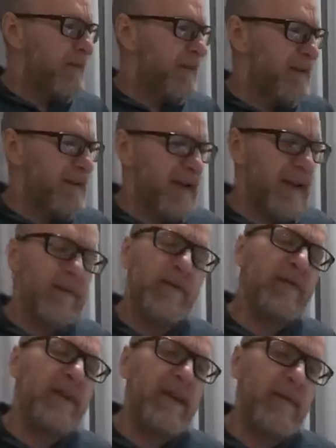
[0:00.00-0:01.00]
The time
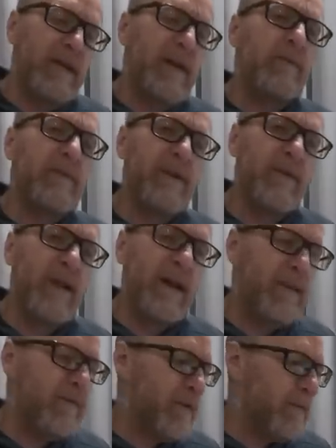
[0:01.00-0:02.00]
of day becomes
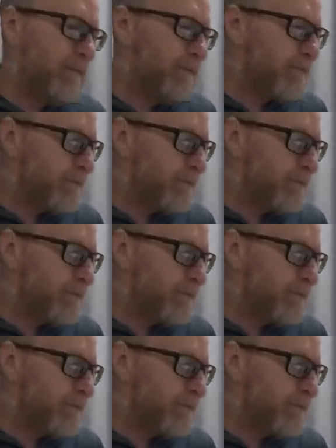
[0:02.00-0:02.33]
irrelevant,